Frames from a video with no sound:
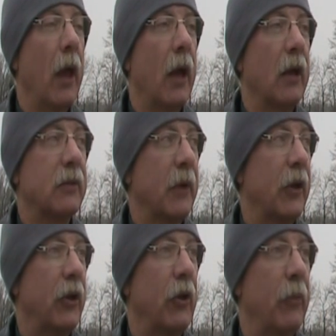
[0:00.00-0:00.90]
And I'll
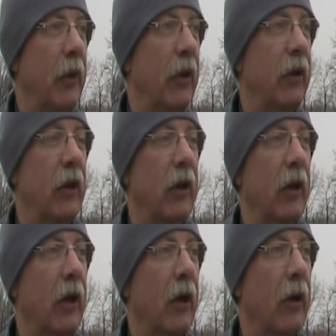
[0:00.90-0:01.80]
explain to you in a minute,
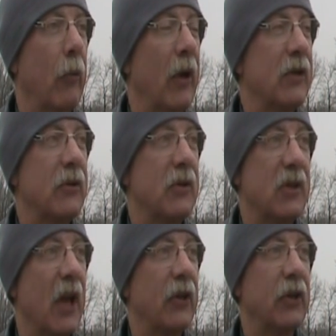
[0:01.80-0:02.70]
the western
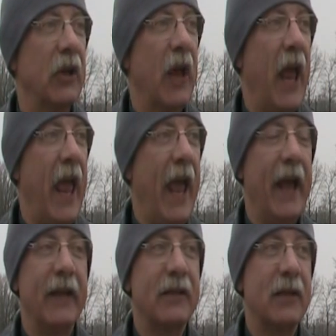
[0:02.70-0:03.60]
section
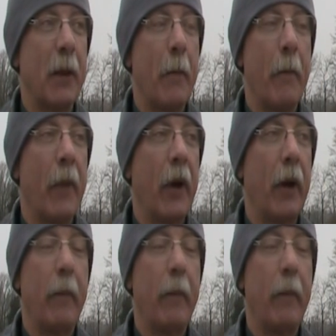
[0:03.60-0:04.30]
had some